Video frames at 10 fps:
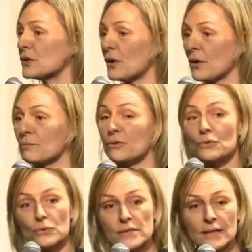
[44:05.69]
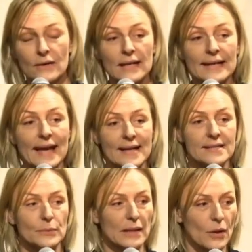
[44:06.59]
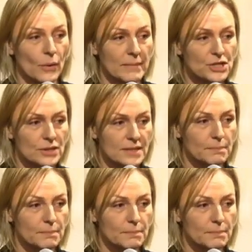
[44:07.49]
on producing oil and gas with low emissions